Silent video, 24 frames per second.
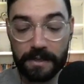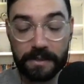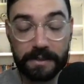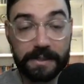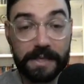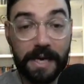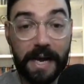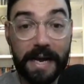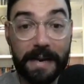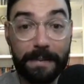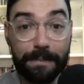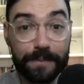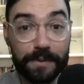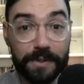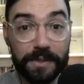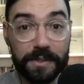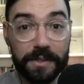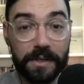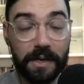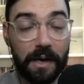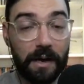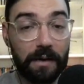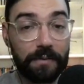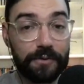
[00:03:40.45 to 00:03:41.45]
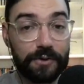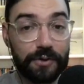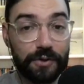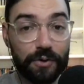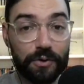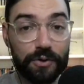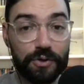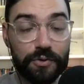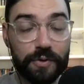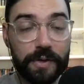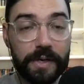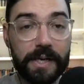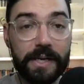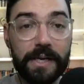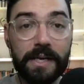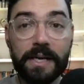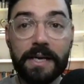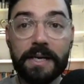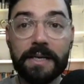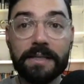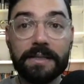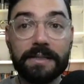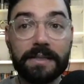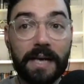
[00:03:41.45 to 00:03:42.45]
types of surgery,
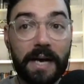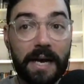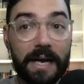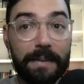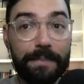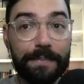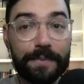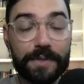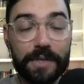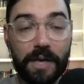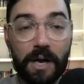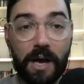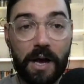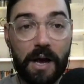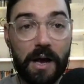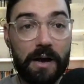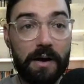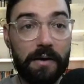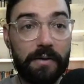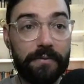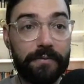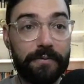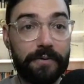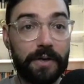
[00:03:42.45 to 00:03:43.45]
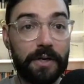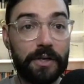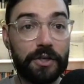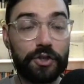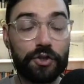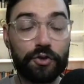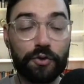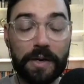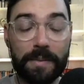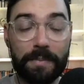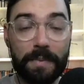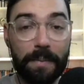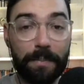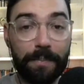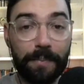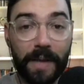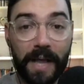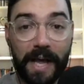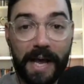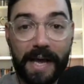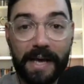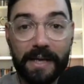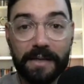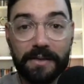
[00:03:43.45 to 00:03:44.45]
types of treatment
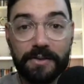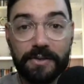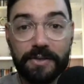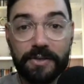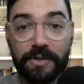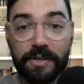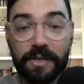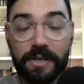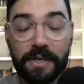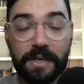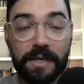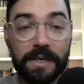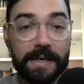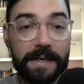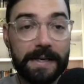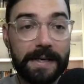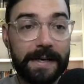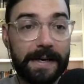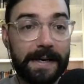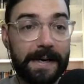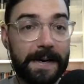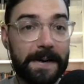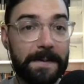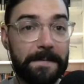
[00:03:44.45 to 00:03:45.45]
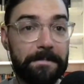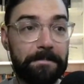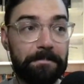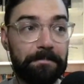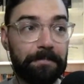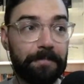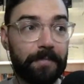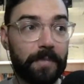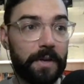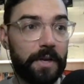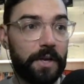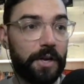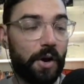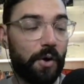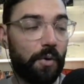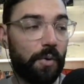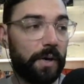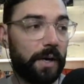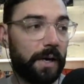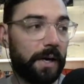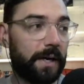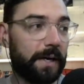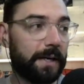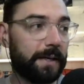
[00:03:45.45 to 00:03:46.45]
plans. Um, you know,
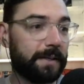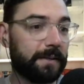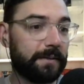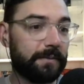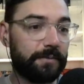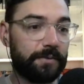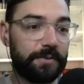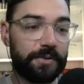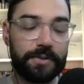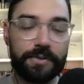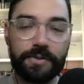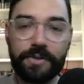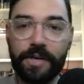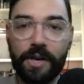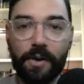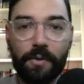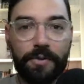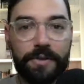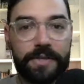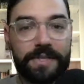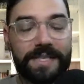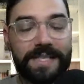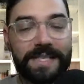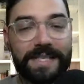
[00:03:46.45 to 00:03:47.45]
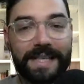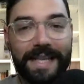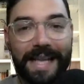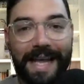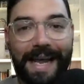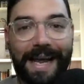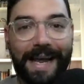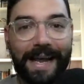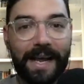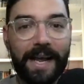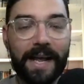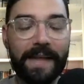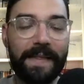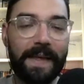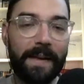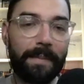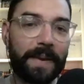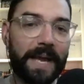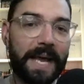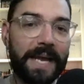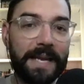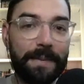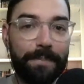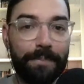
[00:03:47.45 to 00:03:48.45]
uh, you know, sling. Can they?
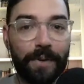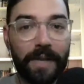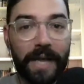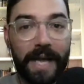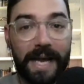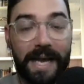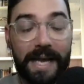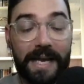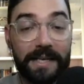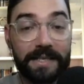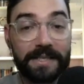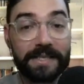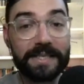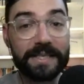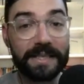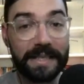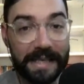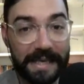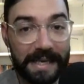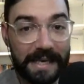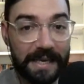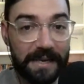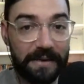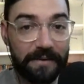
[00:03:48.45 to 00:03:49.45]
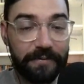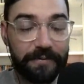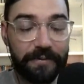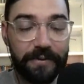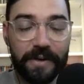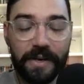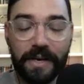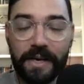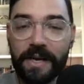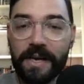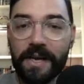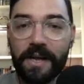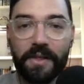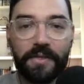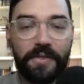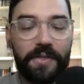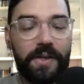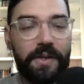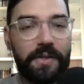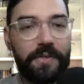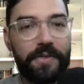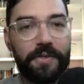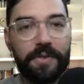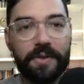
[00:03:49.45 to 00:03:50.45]
Can he play in a sleeve?
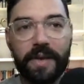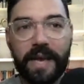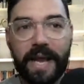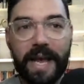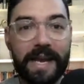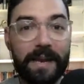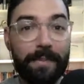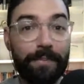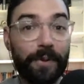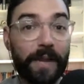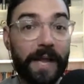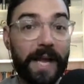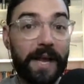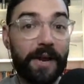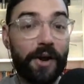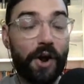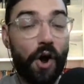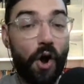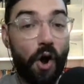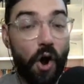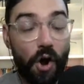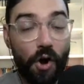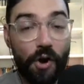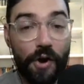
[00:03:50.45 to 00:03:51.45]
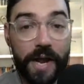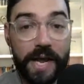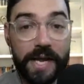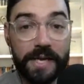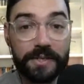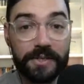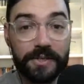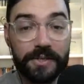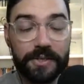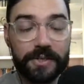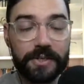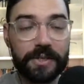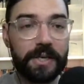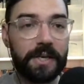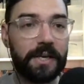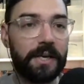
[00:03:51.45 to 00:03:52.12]
Can he play in a harness?